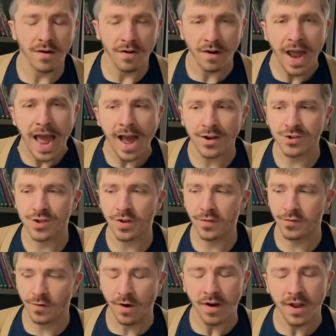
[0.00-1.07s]
actions
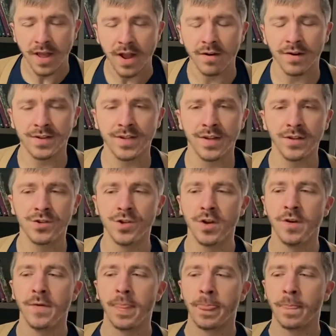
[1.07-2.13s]
or our heritage
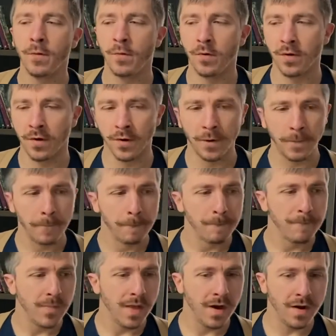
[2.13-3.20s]
or
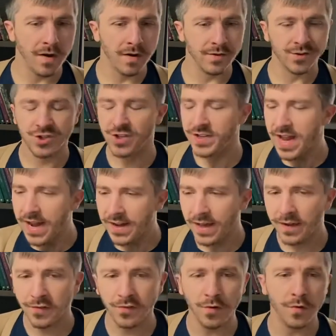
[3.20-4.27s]
our
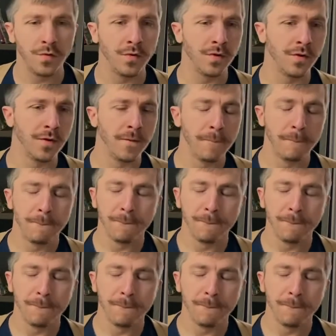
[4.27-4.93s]
genetics or